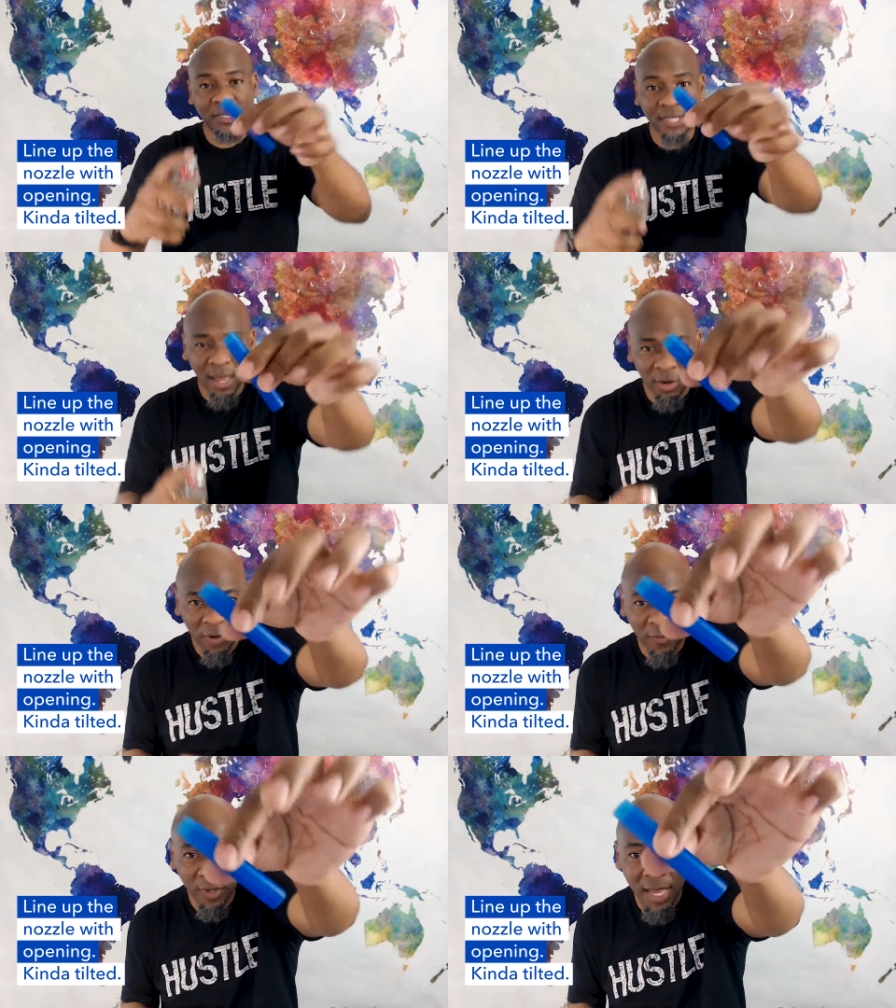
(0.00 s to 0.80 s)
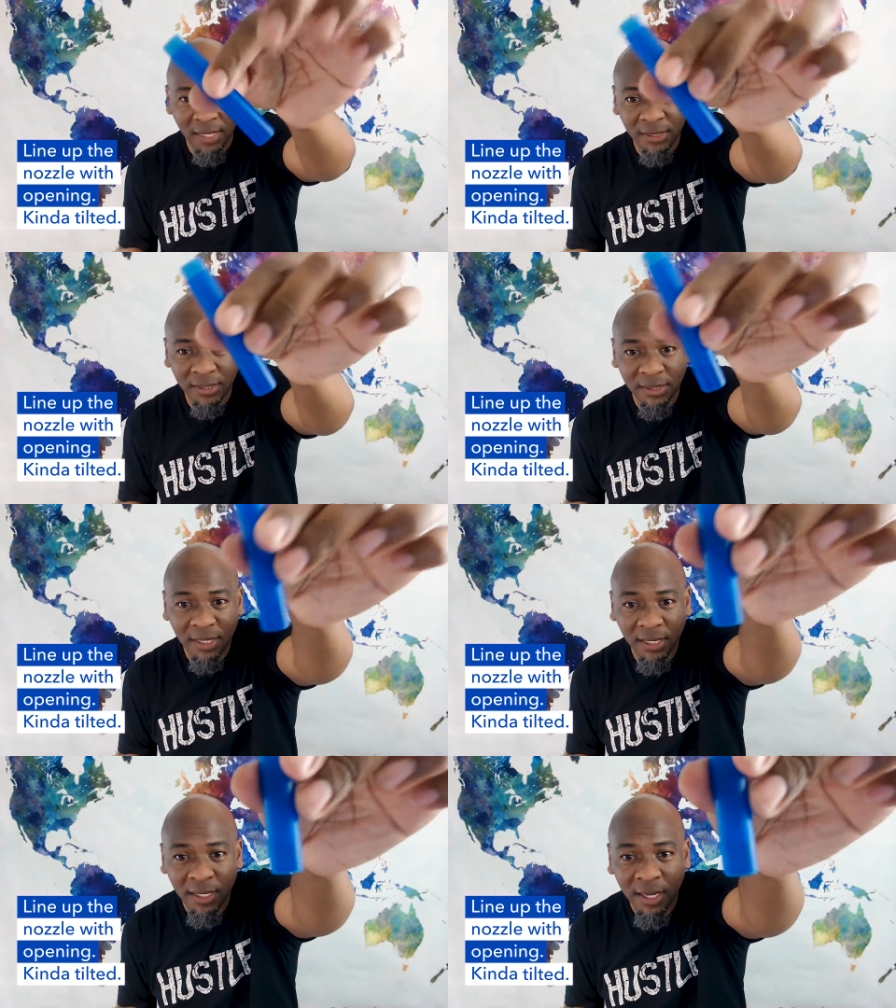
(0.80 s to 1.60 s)
So I don't know if you guys can
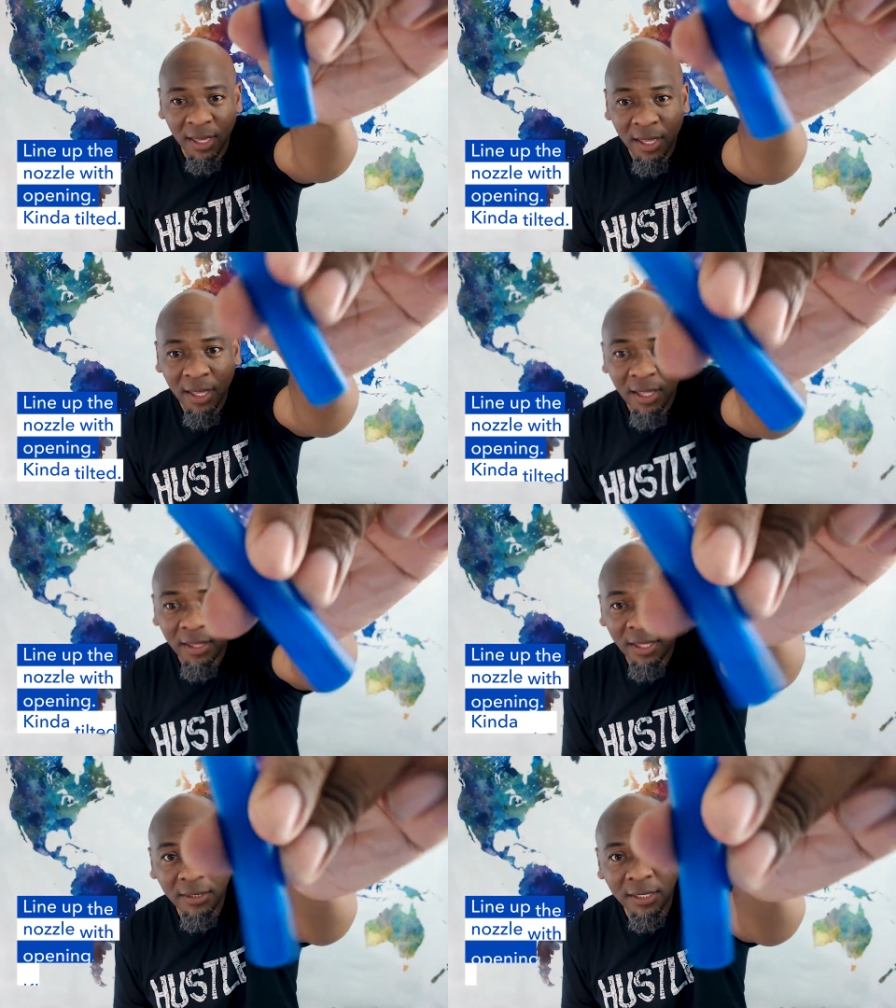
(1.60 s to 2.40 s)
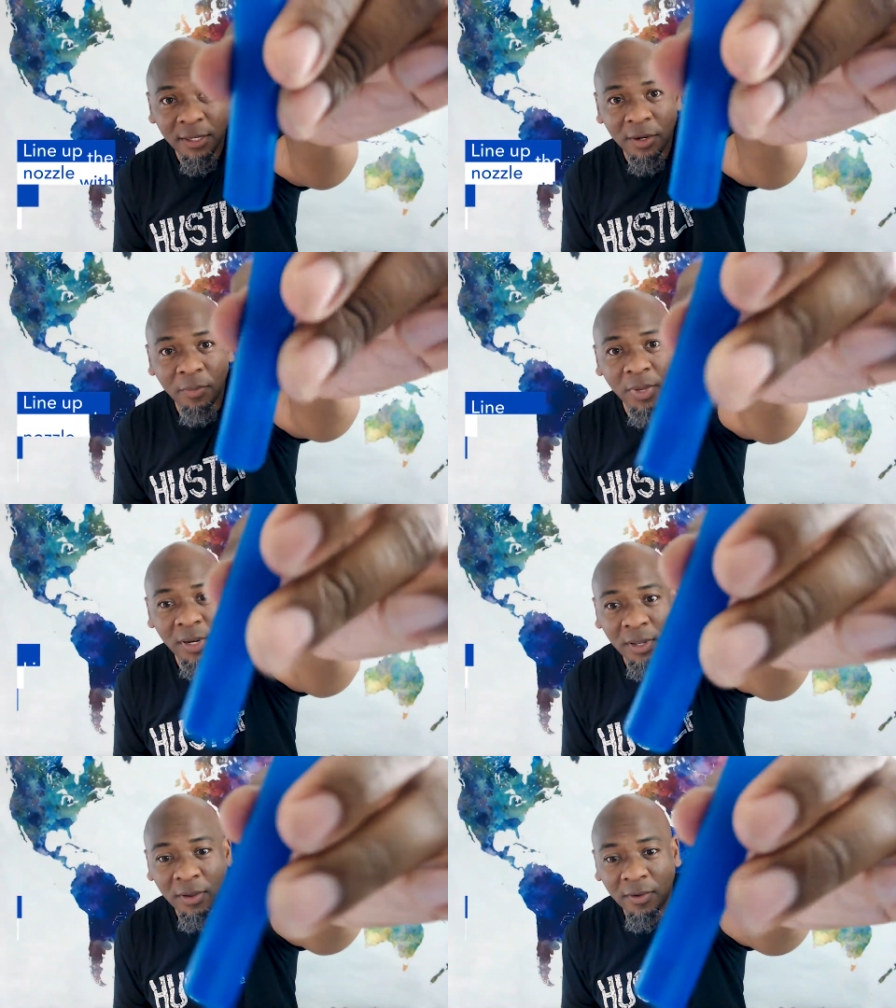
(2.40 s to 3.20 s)
see, there's a little
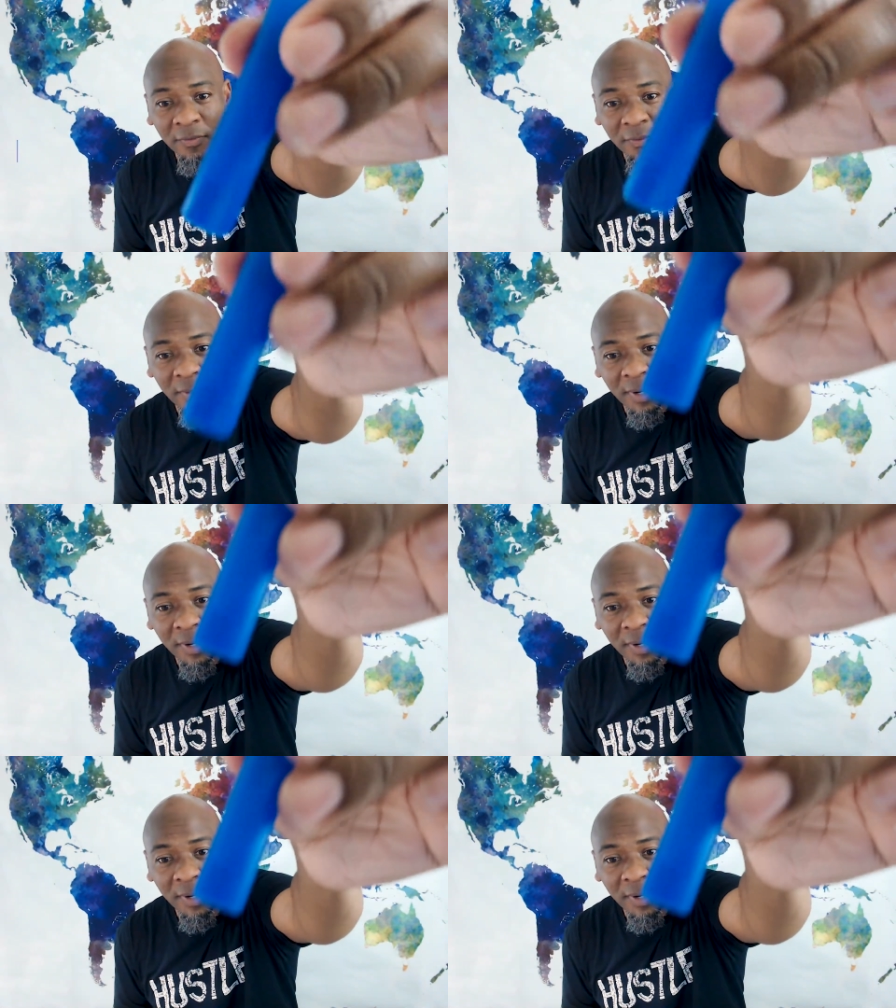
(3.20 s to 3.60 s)
bit of